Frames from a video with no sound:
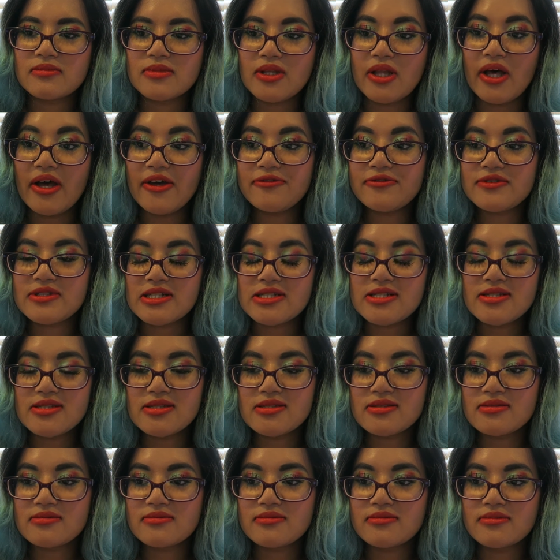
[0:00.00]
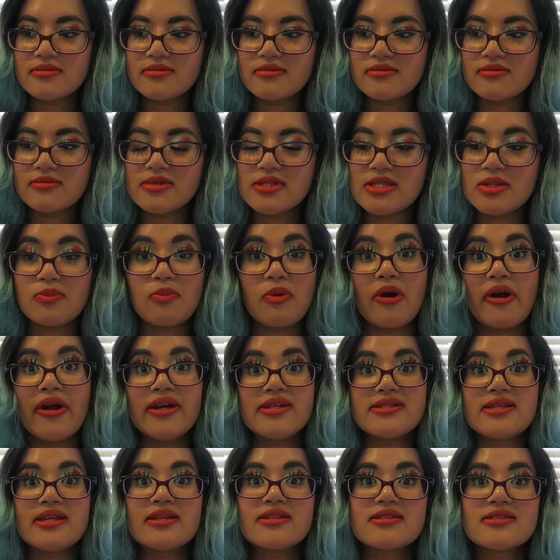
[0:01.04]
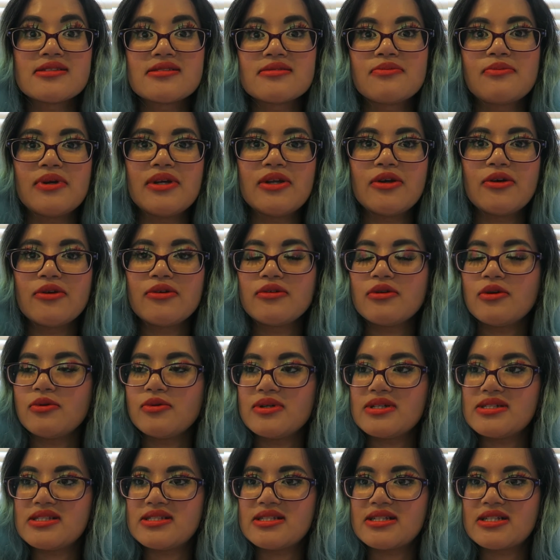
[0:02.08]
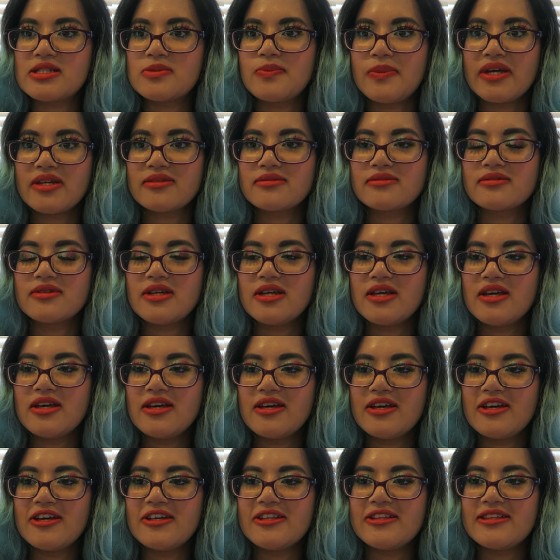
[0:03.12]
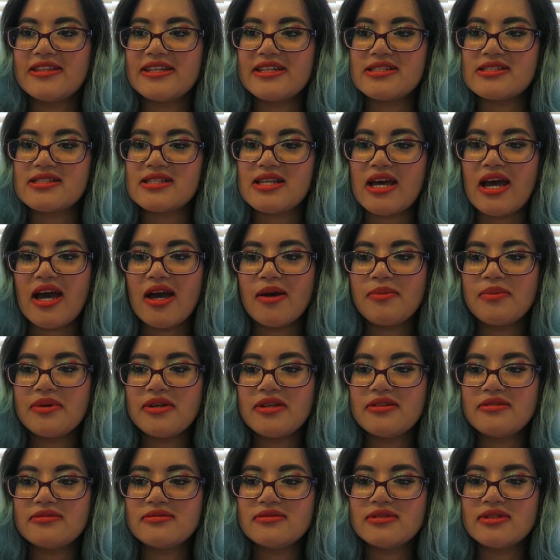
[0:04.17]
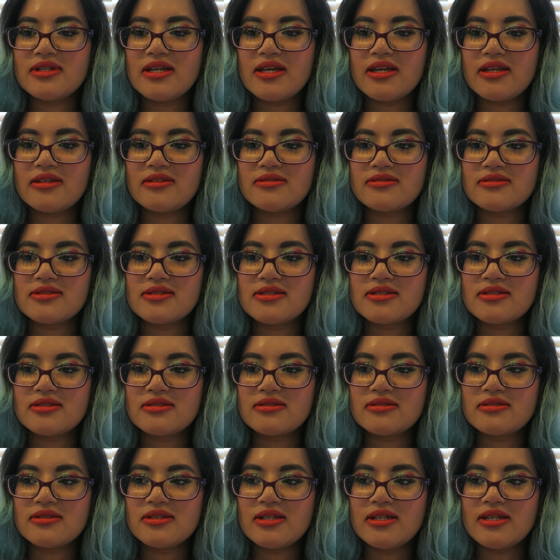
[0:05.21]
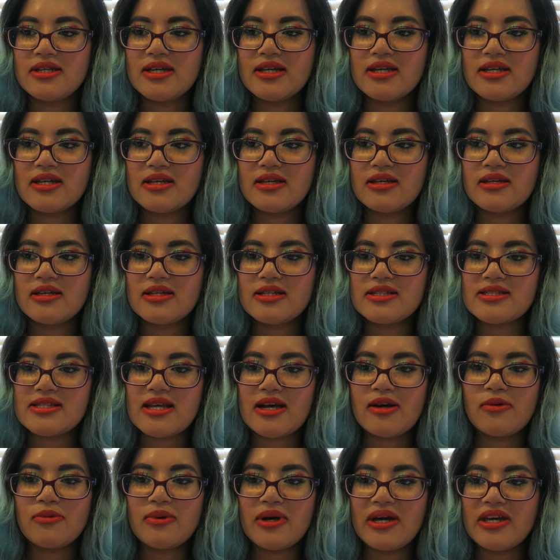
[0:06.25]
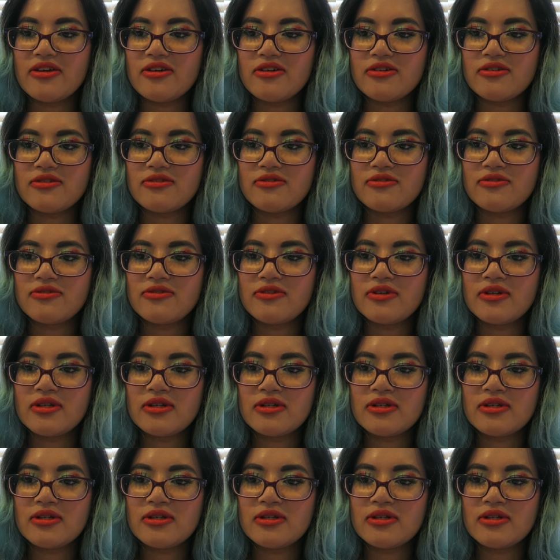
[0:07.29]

life does surprise us. We don't always expect things to happen, and it's our way of